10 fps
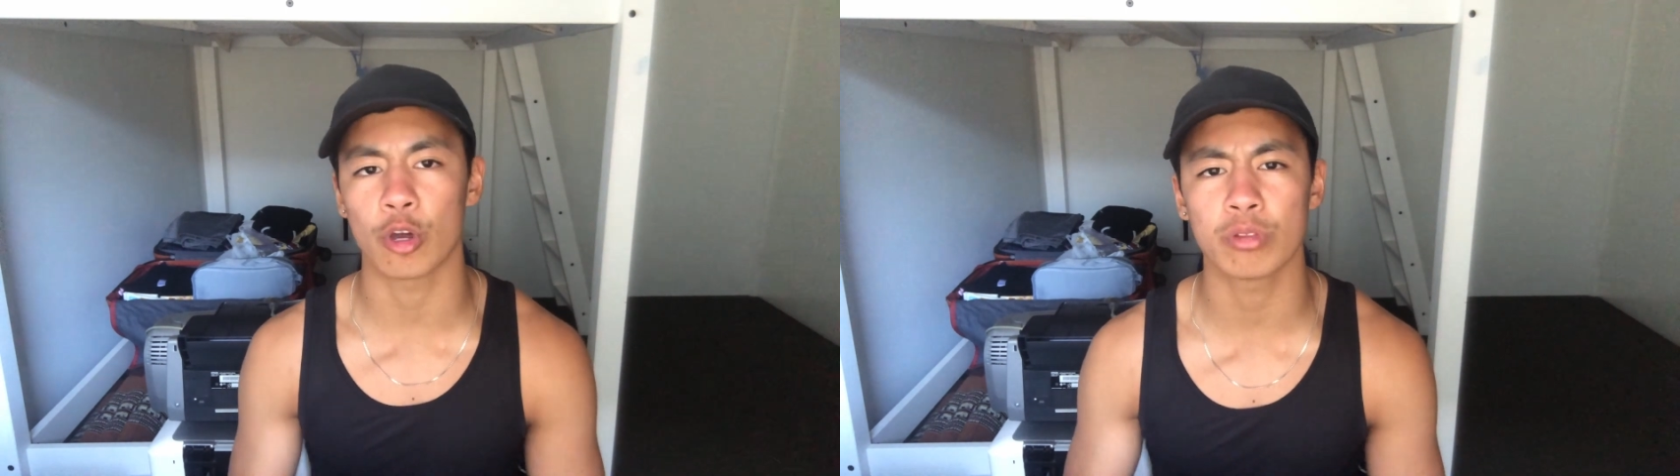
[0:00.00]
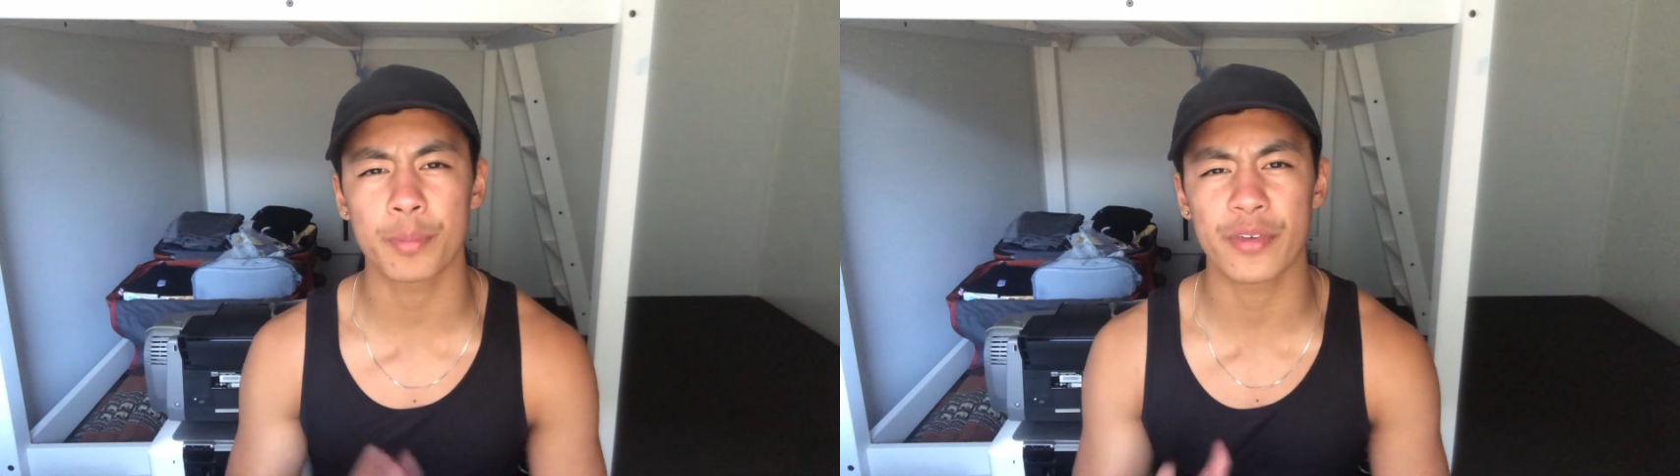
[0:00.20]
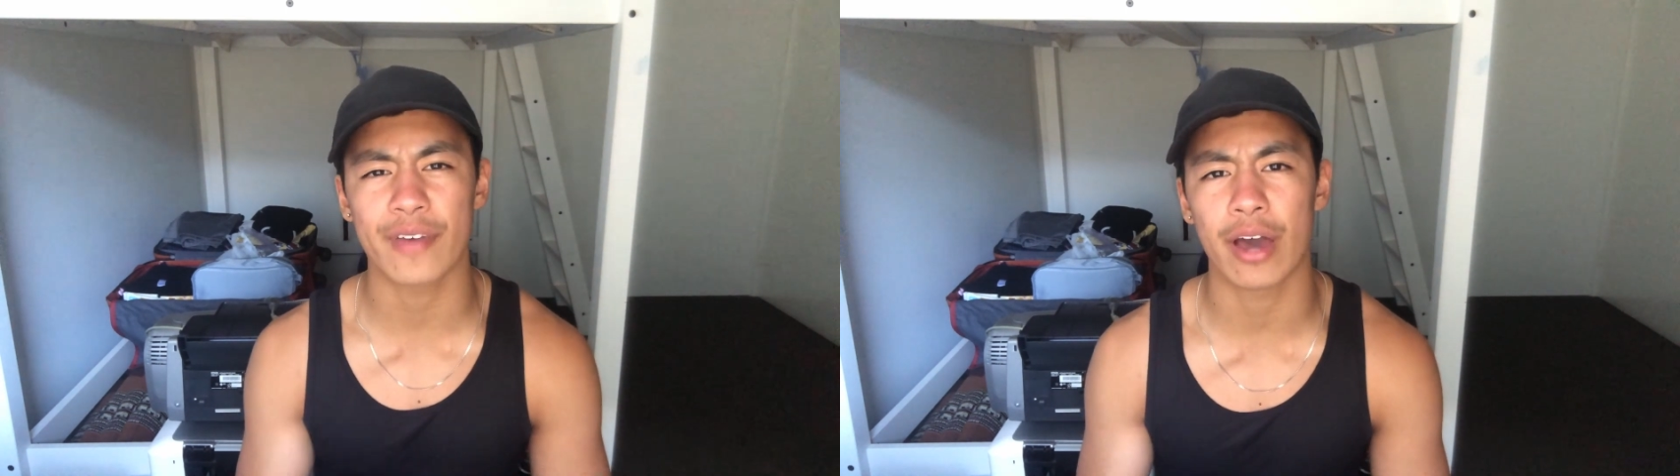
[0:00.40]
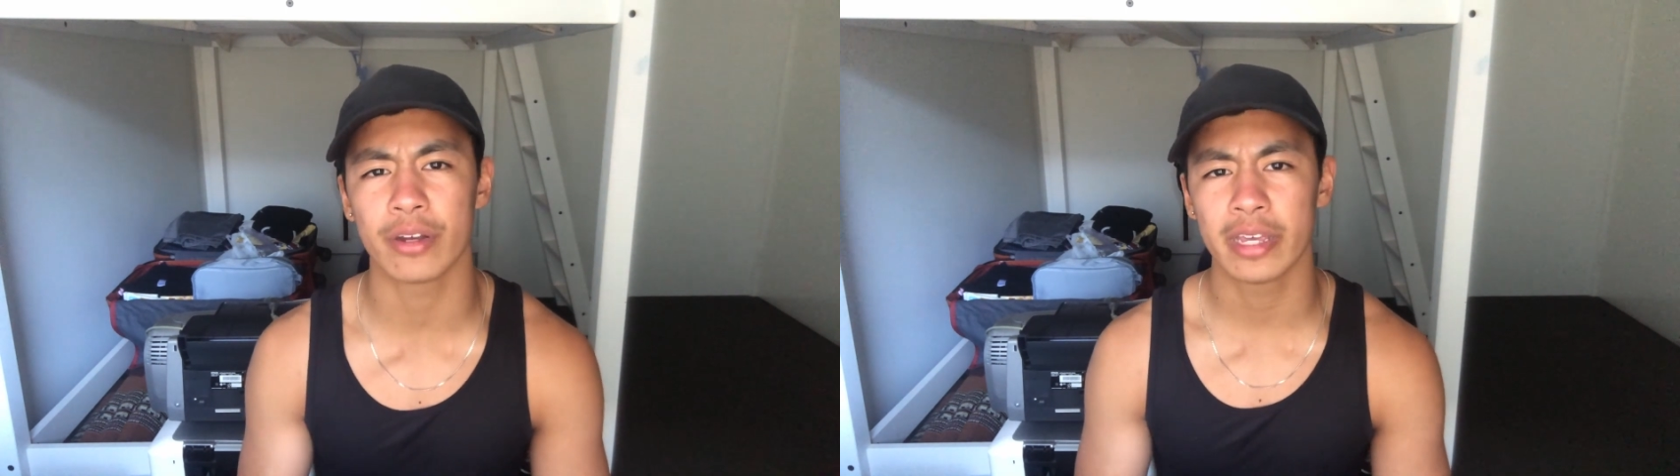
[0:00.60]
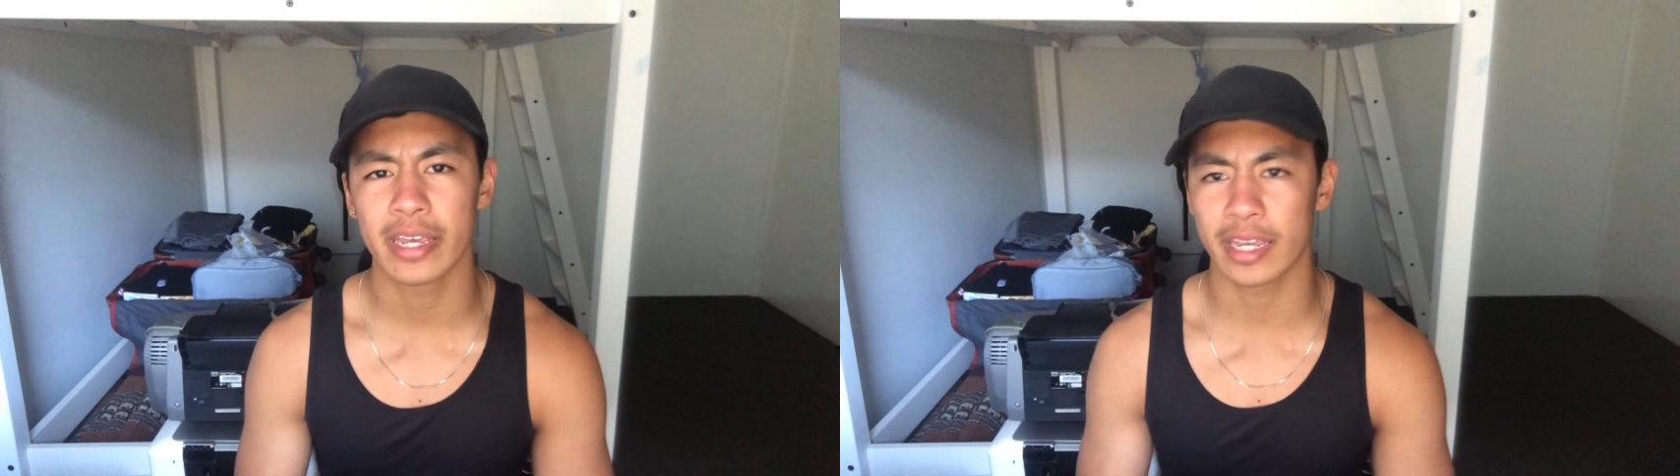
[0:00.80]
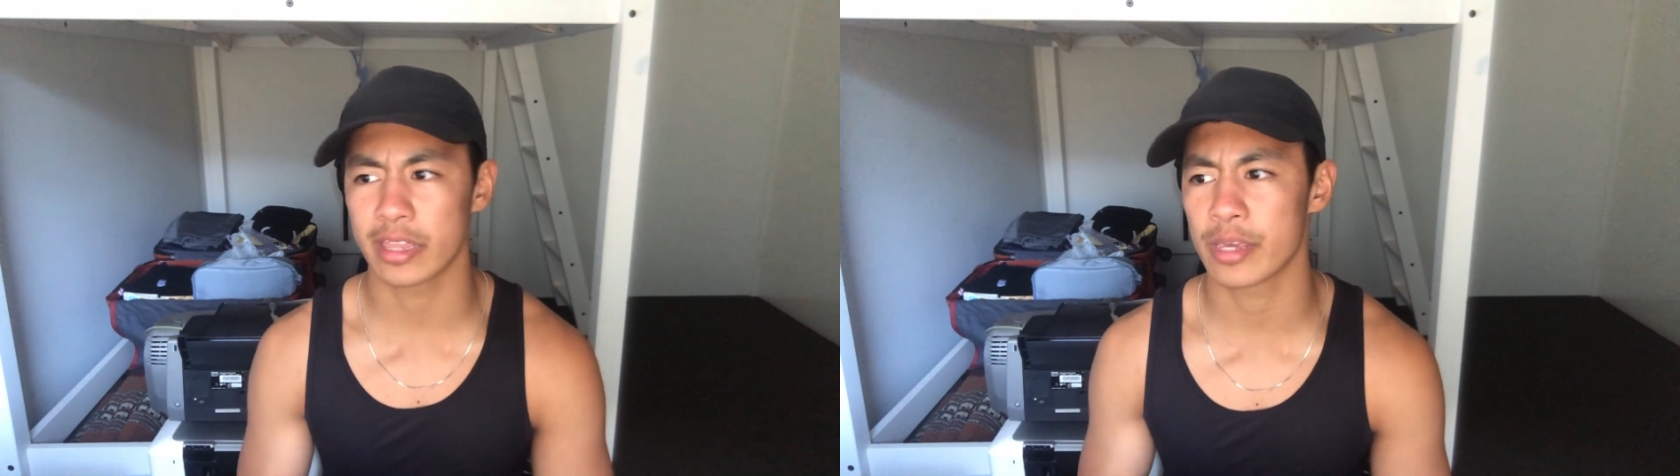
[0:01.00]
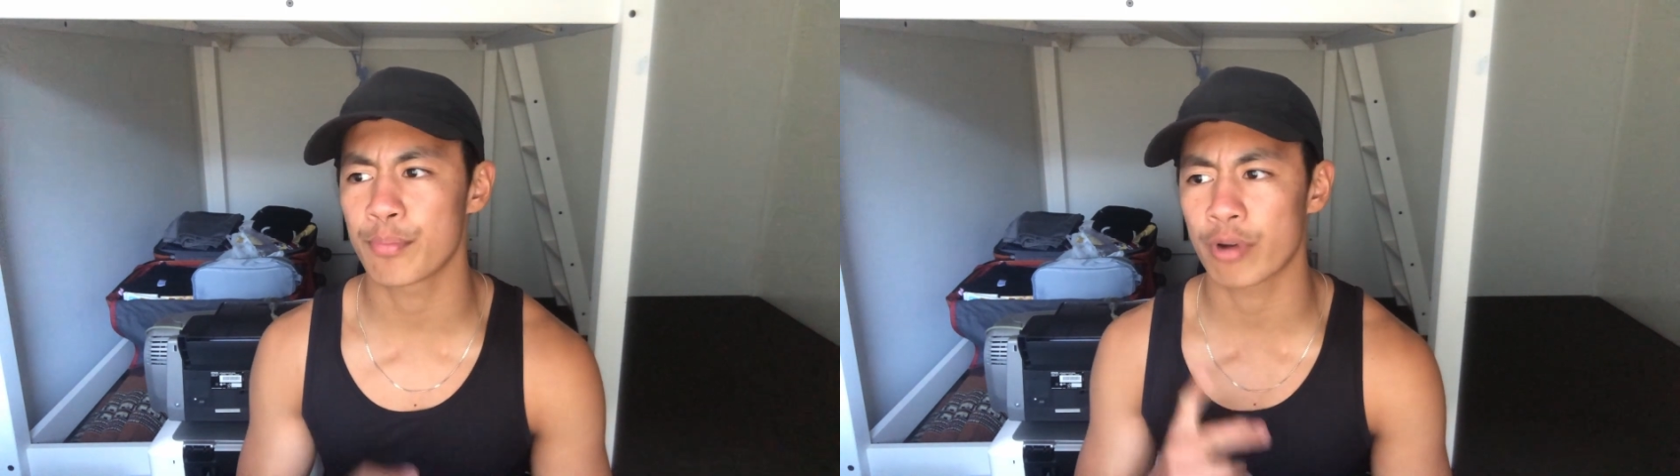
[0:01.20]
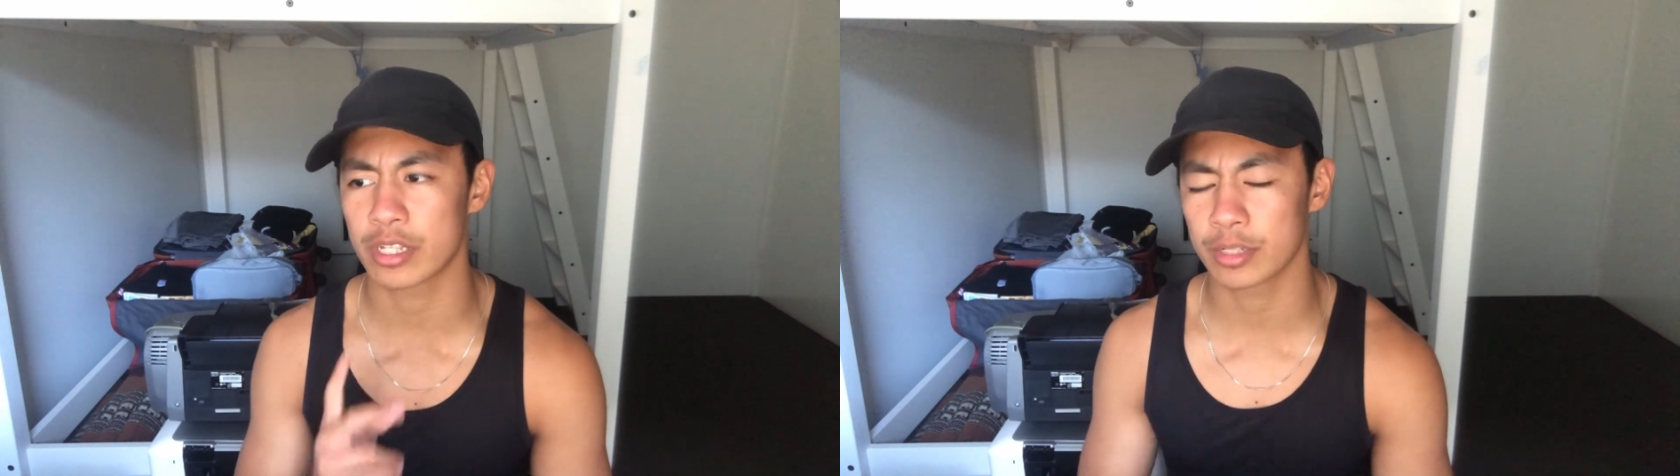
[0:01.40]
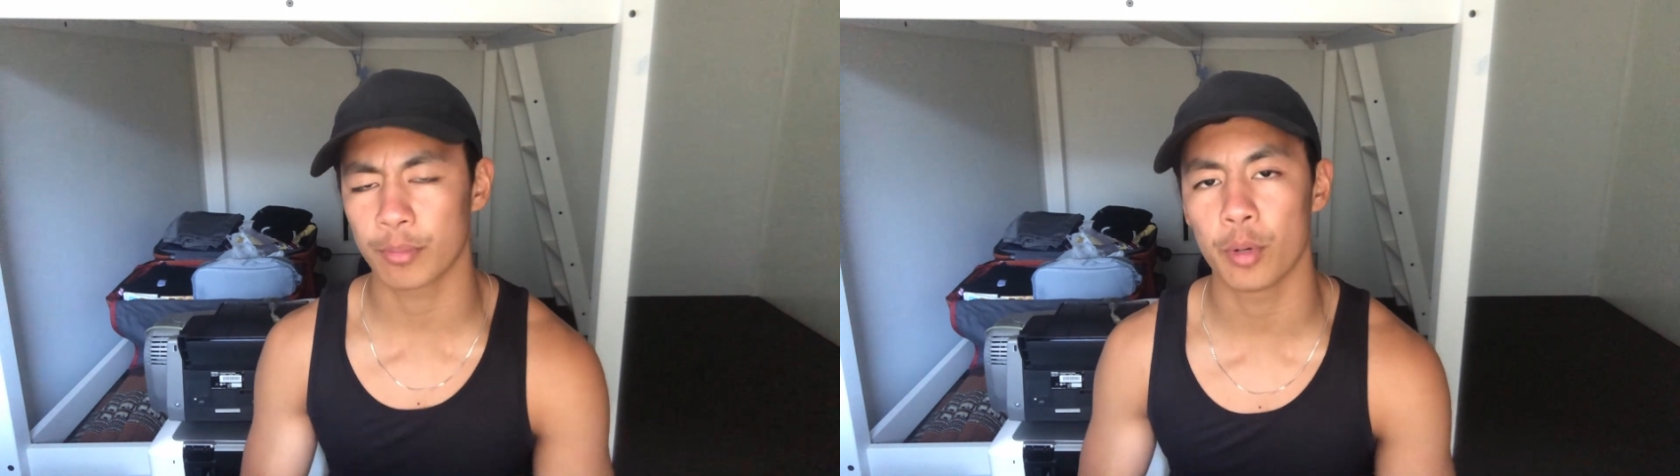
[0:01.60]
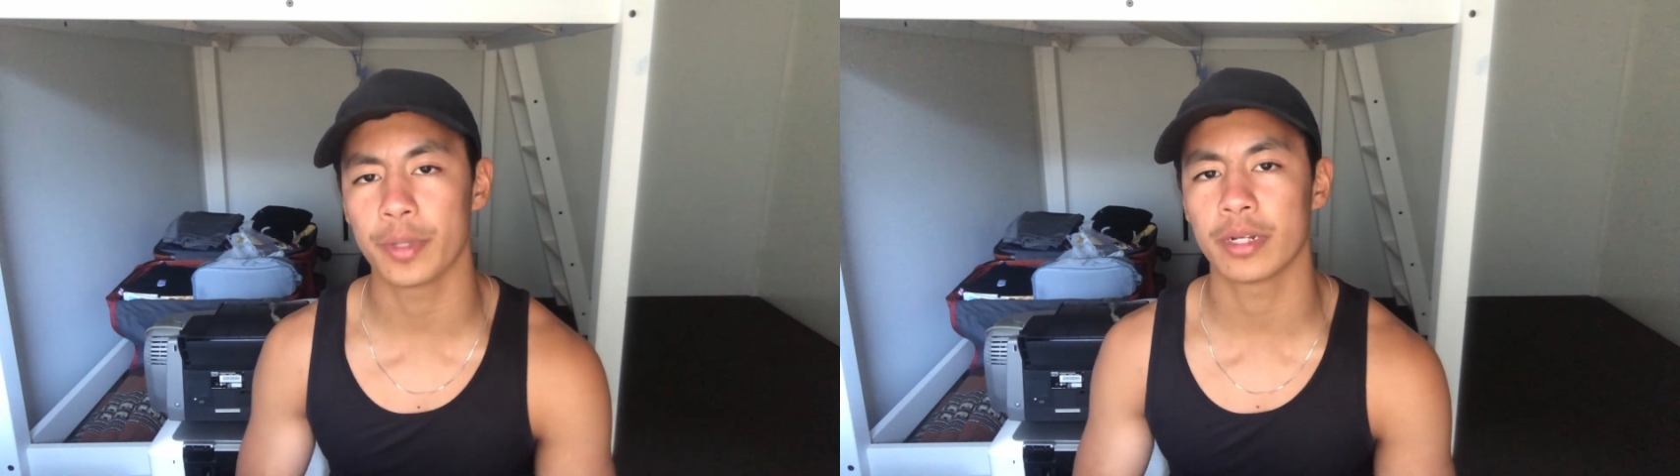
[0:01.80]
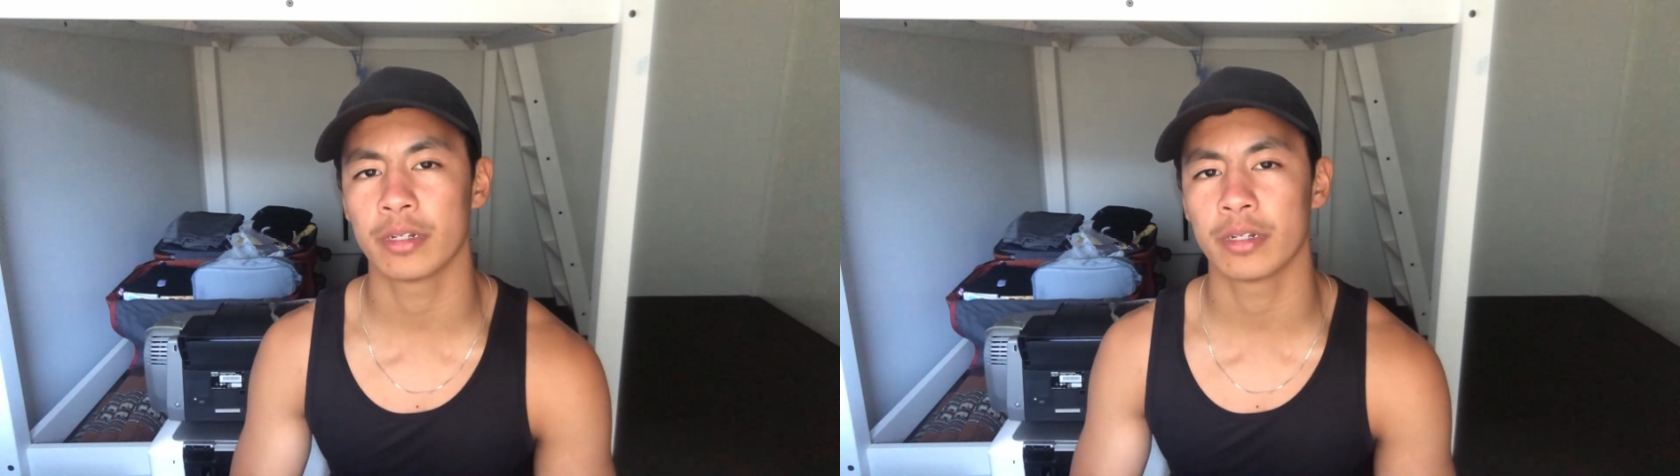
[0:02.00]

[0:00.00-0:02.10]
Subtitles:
only be found in the present moment.